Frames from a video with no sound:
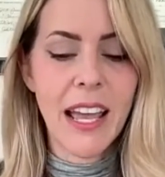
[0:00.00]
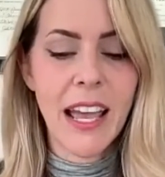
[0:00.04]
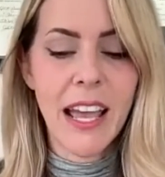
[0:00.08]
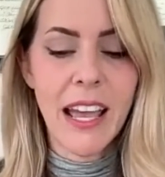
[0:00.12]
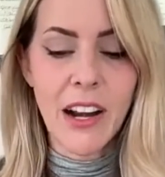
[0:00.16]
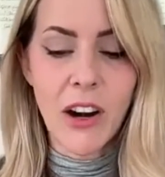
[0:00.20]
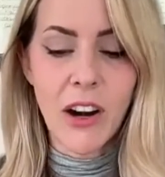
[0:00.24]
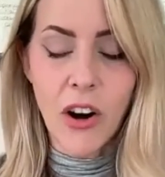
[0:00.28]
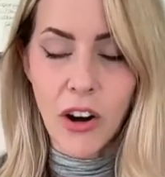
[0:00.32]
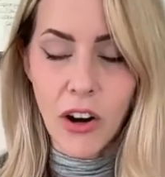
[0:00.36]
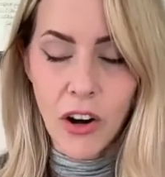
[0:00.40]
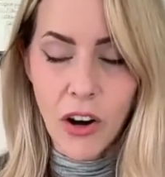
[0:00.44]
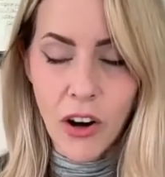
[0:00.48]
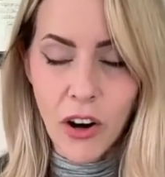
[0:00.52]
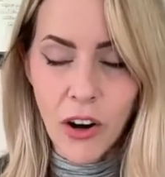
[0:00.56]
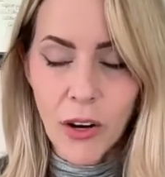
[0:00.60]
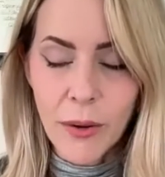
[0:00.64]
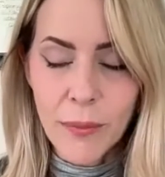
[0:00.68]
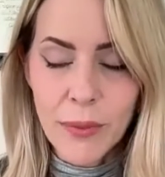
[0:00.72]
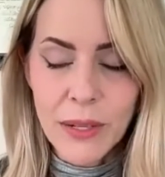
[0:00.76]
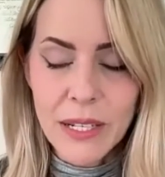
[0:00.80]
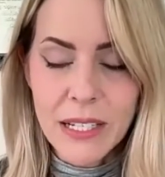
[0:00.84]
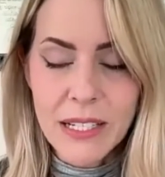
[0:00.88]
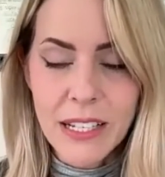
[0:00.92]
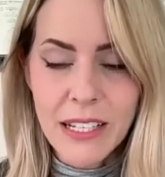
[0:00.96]
And our
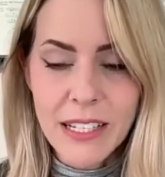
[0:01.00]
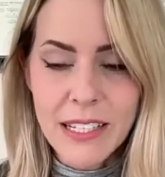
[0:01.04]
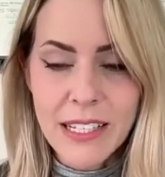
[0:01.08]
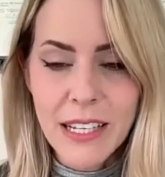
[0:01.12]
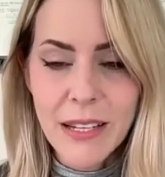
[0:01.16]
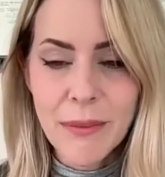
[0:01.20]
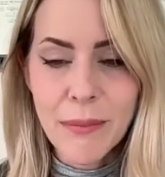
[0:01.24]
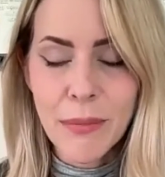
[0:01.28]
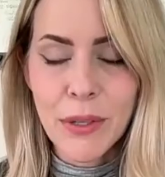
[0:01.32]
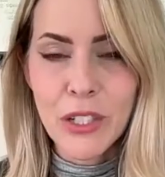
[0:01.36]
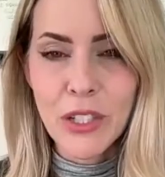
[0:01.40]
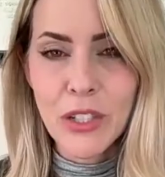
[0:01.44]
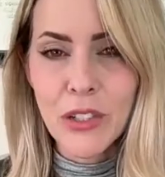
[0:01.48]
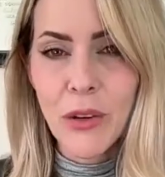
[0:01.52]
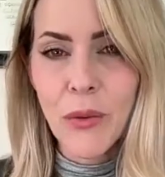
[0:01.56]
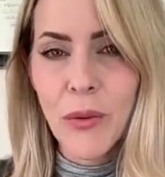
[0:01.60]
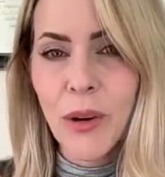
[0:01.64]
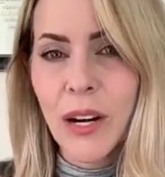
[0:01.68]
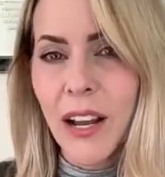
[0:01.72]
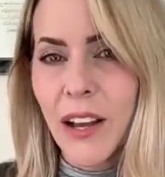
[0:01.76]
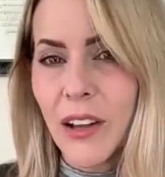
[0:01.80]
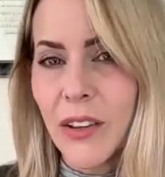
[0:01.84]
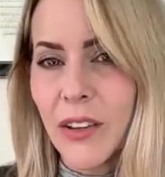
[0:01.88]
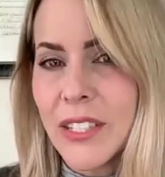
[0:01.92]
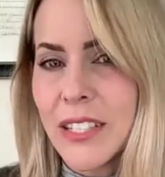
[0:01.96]
heartbeat does it. But you know
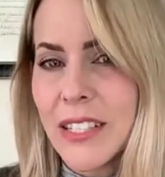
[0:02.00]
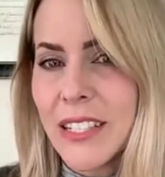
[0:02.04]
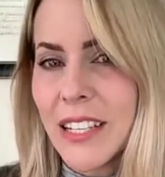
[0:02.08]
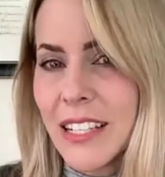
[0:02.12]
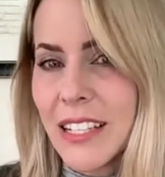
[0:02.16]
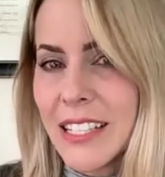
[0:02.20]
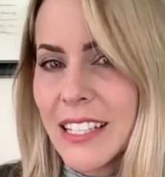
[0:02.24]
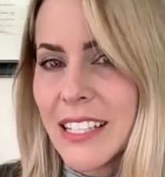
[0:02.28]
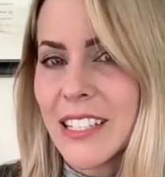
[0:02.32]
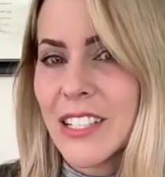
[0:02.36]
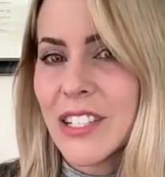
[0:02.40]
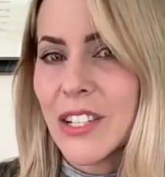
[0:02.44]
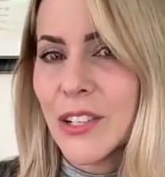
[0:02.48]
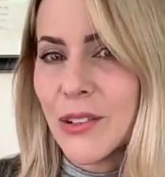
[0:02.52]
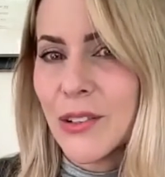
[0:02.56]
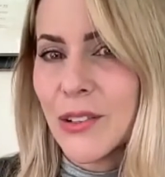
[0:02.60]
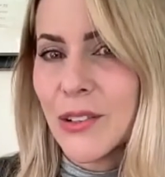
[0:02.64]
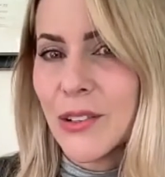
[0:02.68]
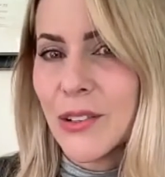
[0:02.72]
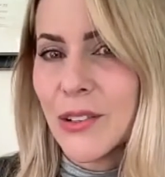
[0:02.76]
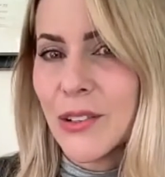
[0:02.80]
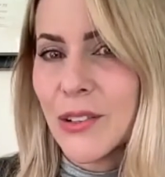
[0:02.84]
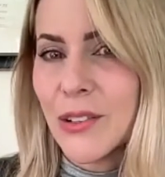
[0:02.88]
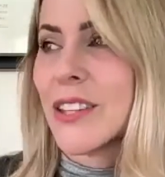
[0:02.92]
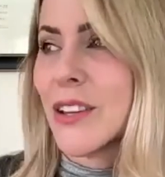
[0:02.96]
what else does it too?
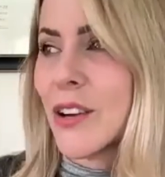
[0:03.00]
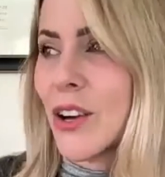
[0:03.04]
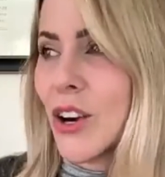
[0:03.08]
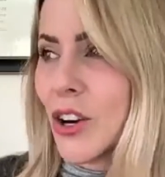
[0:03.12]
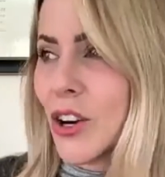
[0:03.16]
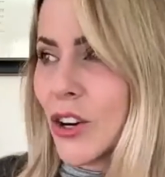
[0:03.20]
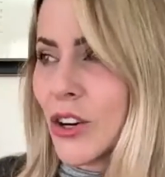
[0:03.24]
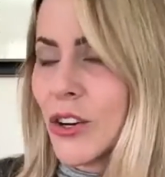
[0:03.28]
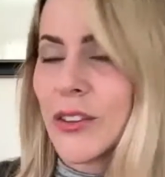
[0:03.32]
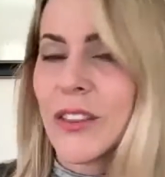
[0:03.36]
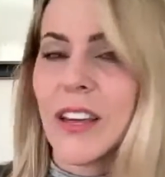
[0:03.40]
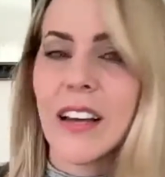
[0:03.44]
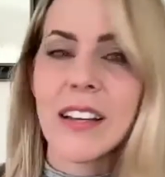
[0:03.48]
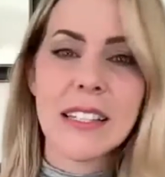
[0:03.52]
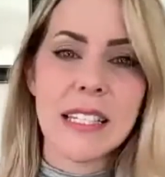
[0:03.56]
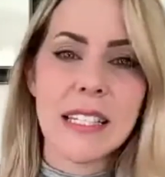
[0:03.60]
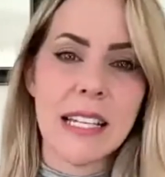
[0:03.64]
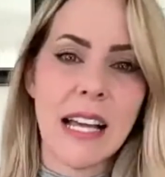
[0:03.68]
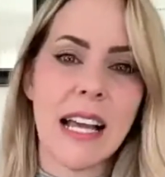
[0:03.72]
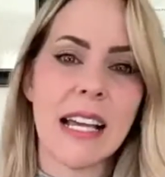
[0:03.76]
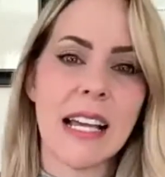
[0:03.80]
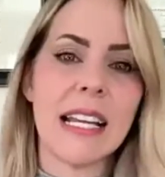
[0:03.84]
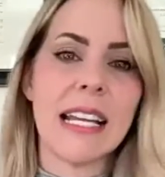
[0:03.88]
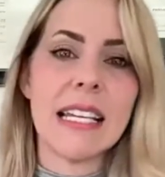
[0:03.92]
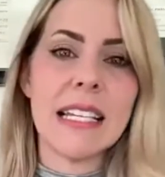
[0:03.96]
Is the earth
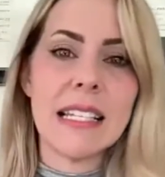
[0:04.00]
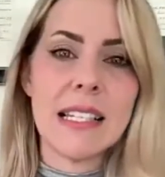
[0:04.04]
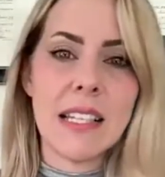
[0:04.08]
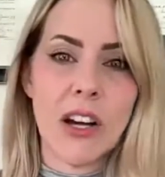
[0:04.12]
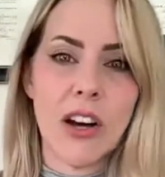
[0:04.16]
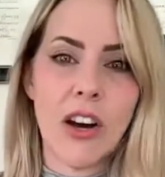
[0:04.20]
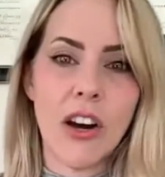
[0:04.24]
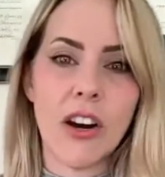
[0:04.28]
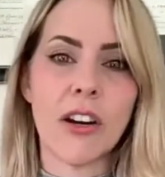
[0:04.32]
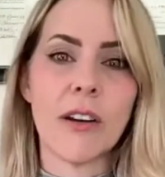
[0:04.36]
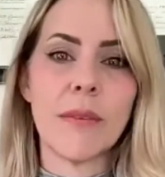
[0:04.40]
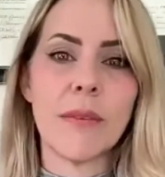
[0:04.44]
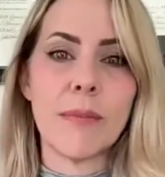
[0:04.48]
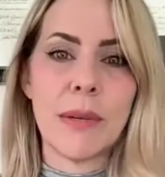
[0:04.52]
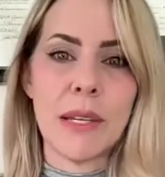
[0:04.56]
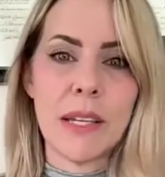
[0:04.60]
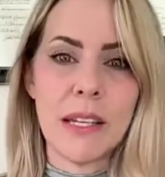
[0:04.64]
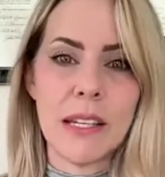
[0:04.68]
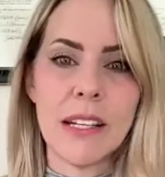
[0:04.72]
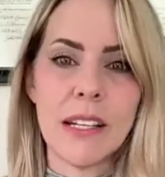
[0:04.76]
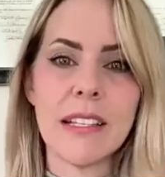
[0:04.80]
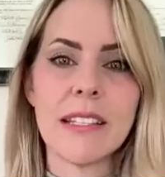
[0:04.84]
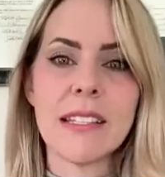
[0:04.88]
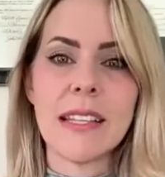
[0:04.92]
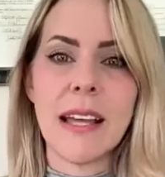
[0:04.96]
outside is a
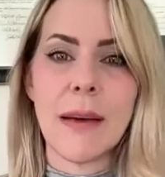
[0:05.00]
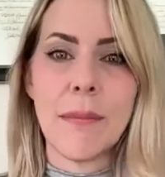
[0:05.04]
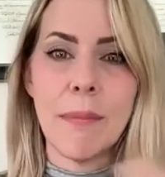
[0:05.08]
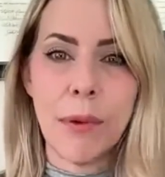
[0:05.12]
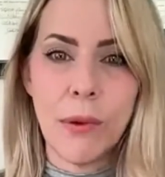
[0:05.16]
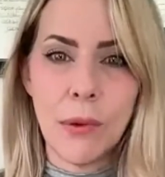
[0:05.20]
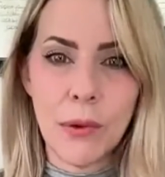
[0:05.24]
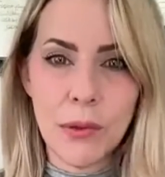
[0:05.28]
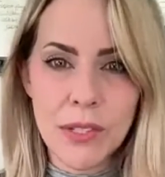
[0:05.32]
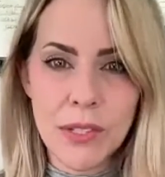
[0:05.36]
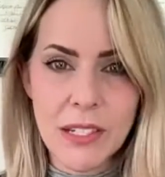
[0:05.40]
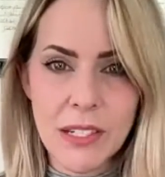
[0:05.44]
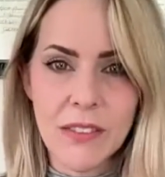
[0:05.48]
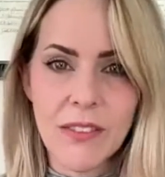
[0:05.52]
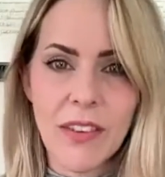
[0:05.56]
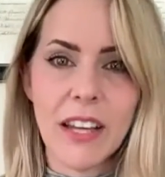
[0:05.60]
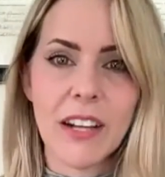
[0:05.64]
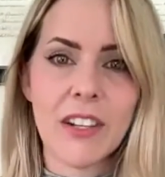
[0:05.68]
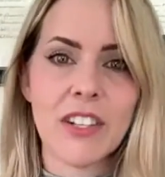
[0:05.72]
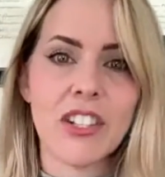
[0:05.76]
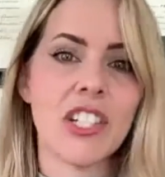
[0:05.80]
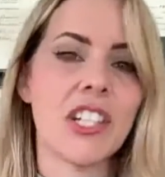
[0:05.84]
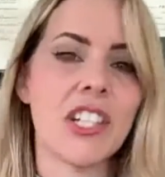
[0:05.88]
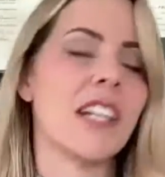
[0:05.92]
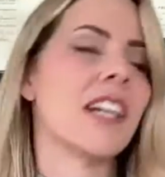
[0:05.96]
heartbeat. It's that pulsing of
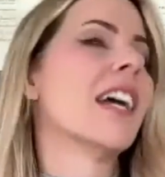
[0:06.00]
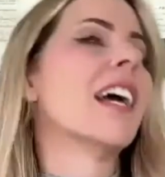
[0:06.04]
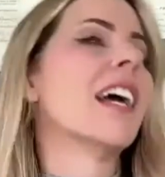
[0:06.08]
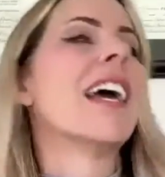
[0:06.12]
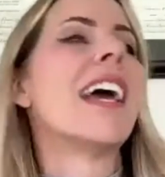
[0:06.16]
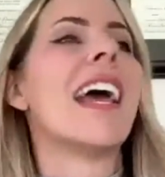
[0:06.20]
energy.